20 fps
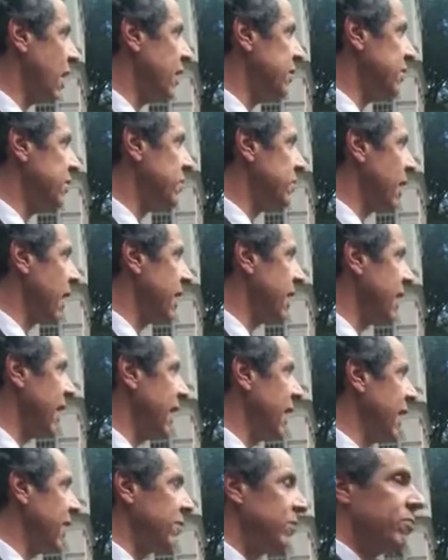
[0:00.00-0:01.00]
I
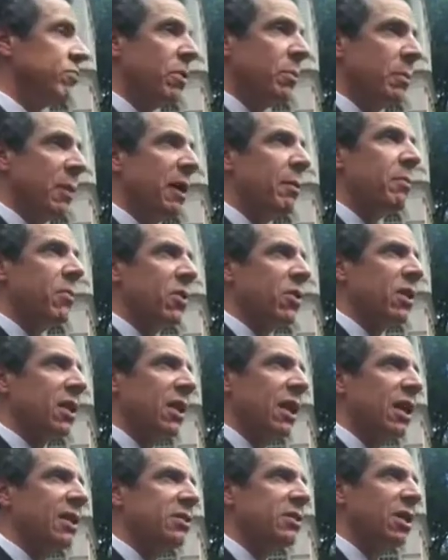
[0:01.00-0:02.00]
can't remember the
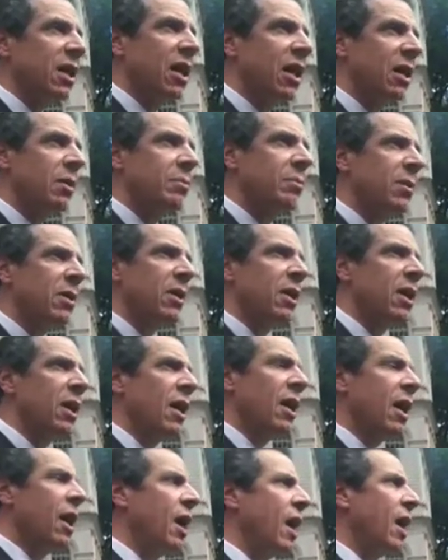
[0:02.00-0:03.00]
last time
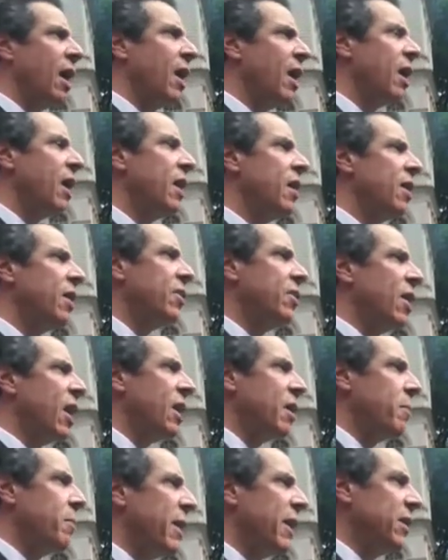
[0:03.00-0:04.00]
you
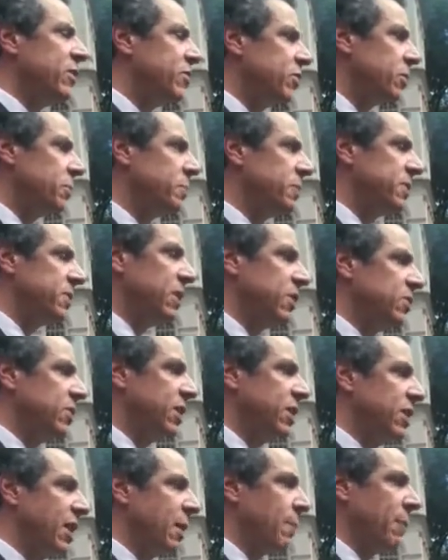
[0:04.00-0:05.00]
had a major
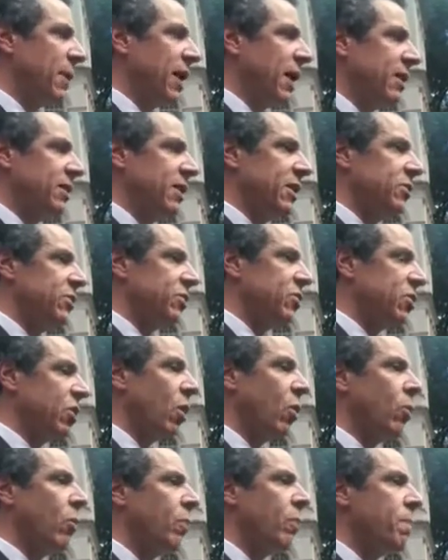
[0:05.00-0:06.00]
position in that politician.
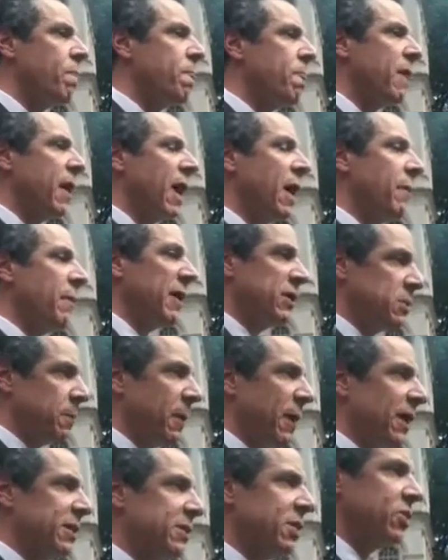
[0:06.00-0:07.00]
So, a major
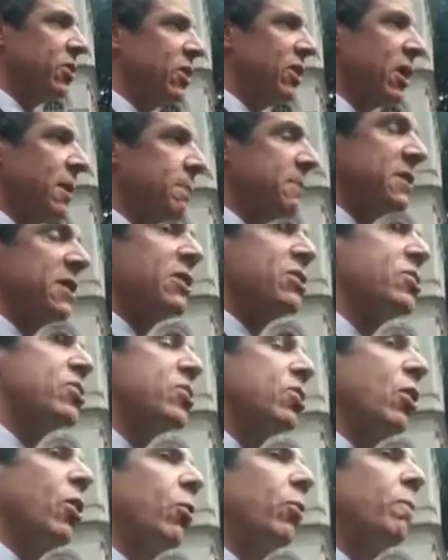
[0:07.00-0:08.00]
politician in that position.
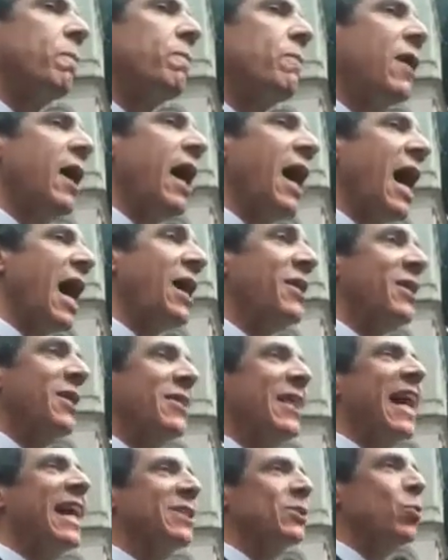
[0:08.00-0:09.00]
So, I
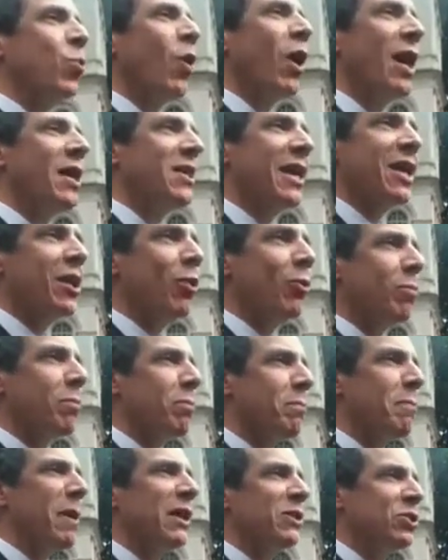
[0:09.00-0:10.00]
think that's why they don't
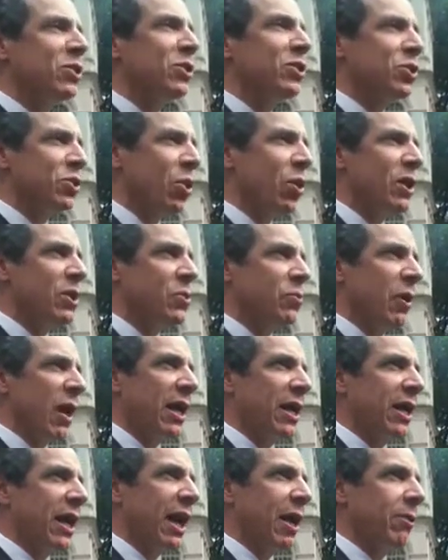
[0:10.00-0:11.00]
mention choice
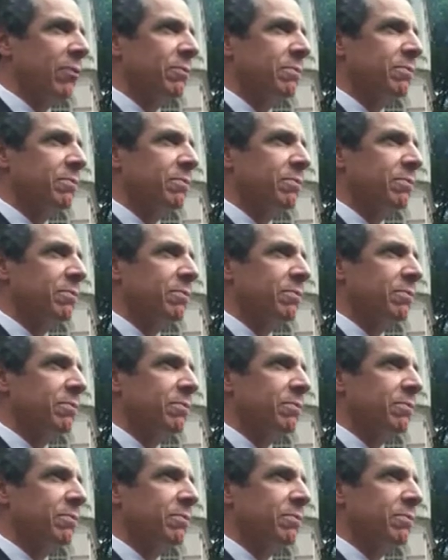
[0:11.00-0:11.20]
right now.